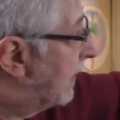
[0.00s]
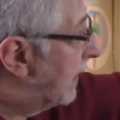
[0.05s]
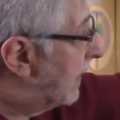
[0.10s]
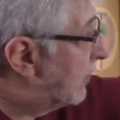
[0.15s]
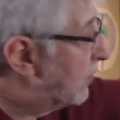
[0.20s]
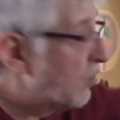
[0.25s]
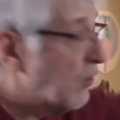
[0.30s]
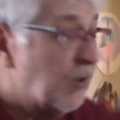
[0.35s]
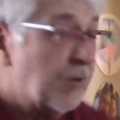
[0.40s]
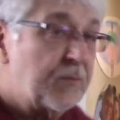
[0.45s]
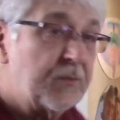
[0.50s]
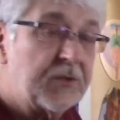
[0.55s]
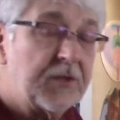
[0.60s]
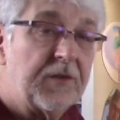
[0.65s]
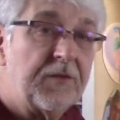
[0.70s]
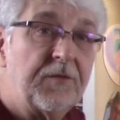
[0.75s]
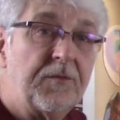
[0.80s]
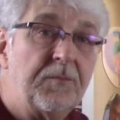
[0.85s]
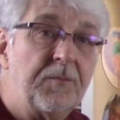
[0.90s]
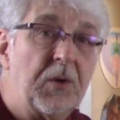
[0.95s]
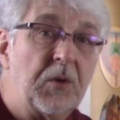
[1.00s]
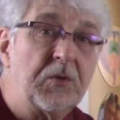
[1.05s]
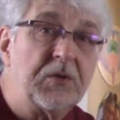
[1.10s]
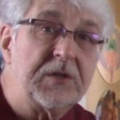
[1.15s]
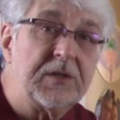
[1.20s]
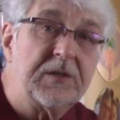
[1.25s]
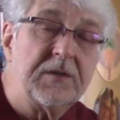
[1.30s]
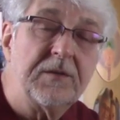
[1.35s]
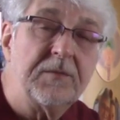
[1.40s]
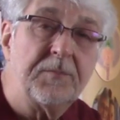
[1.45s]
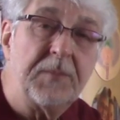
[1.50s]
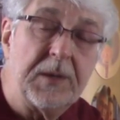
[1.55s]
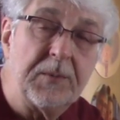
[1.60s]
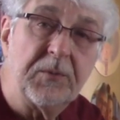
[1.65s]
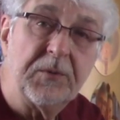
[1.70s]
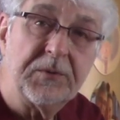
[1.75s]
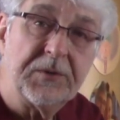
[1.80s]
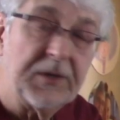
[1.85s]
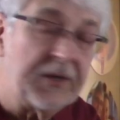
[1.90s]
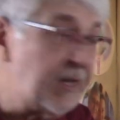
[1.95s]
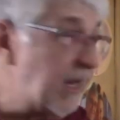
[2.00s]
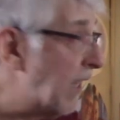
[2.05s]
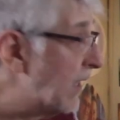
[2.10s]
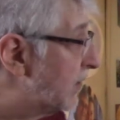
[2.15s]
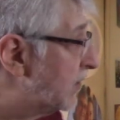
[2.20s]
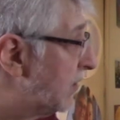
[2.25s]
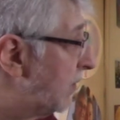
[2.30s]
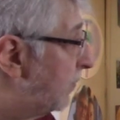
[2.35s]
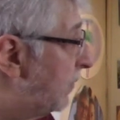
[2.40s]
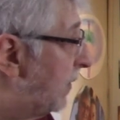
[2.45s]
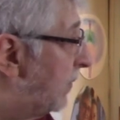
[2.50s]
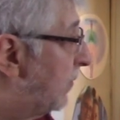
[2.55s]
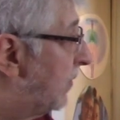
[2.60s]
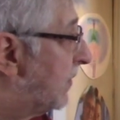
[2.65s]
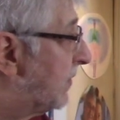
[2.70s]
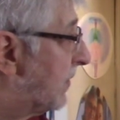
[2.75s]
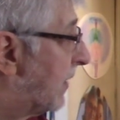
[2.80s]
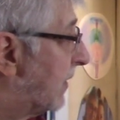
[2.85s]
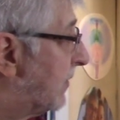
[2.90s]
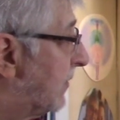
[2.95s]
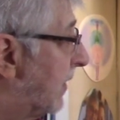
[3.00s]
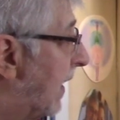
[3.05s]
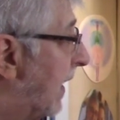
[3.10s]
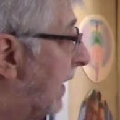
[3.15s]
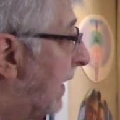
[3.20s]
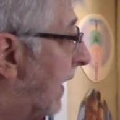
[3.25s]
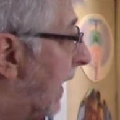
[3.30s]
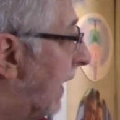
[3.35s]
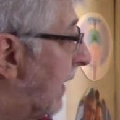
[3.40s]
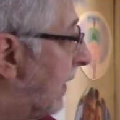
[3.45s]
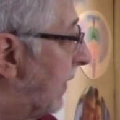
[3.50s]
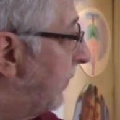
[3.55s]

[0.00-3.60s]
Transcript: in terms of most people today. Some people, as I say, can't